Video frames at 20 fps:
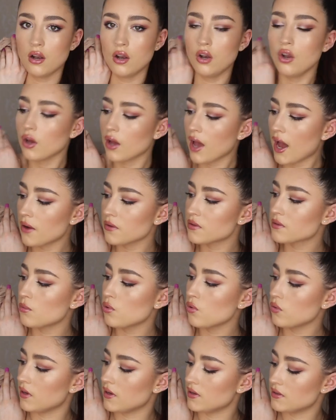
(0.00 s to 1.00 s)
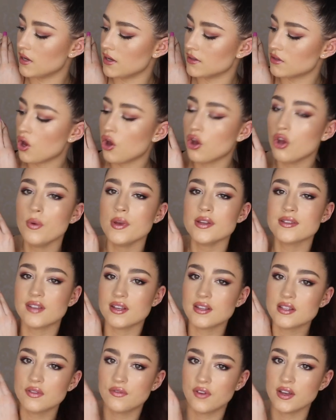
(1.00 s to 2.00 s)
Look how small this is. Who is
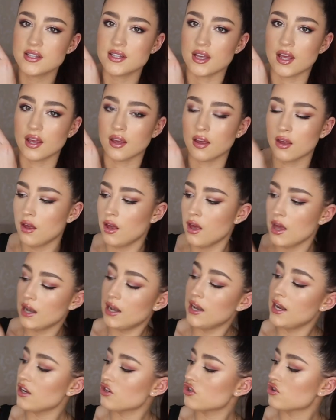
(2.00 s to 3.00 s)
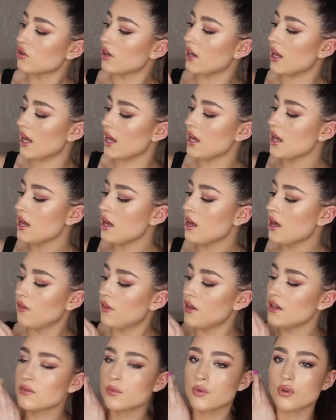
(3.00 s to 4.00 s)
this fitting? Literally,
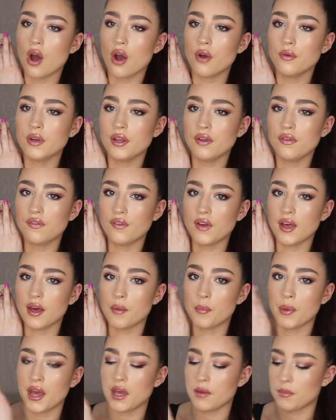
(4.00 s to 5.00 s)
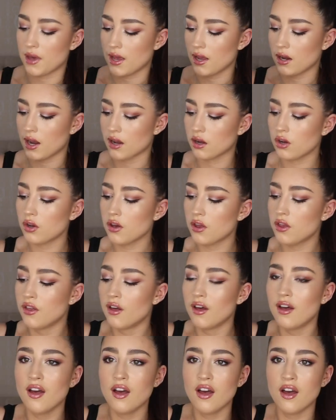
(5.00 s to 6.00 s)
this would only fit baby. Like, look.
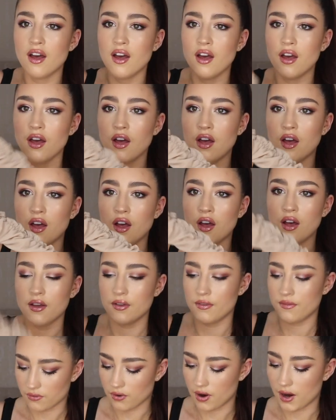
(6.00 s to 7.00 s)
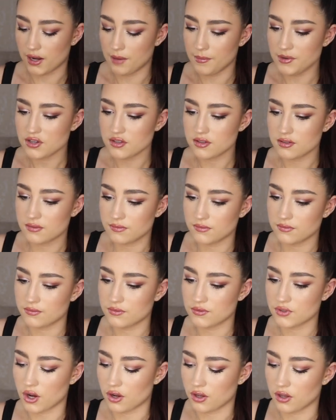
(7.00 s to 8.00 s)
Right, let me just
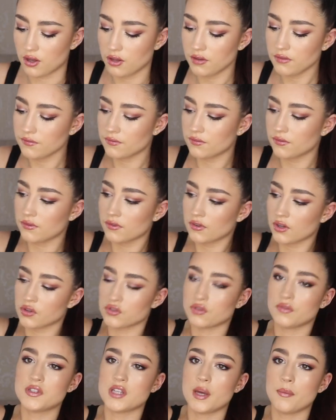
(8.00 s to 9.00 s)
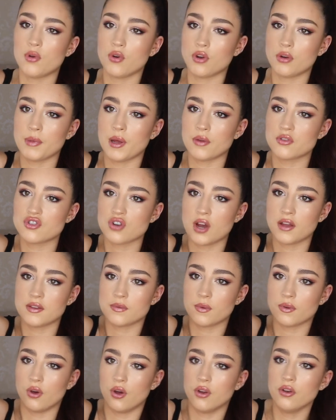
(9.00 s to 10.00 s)
show you, because obviously I'm not gonna be able to try
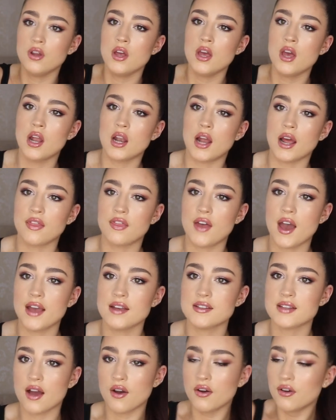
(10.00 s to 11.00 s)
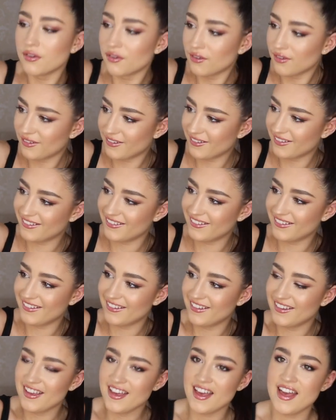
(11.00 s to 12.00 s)
this one on. Like, that is
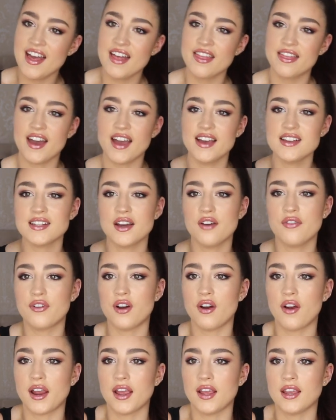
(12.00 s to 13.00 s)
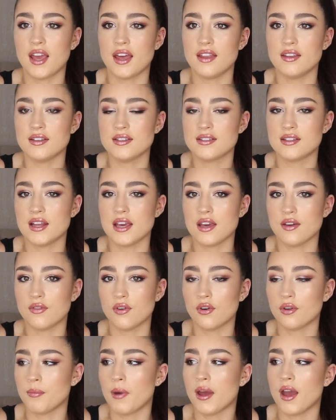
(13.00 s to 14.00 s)
how far I can get this sleeve
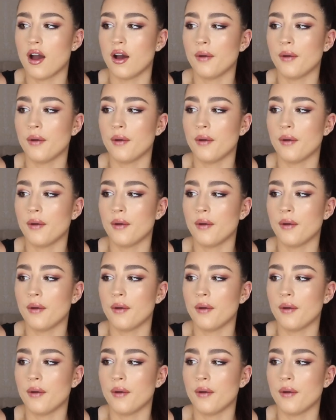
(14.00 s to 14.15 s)
on my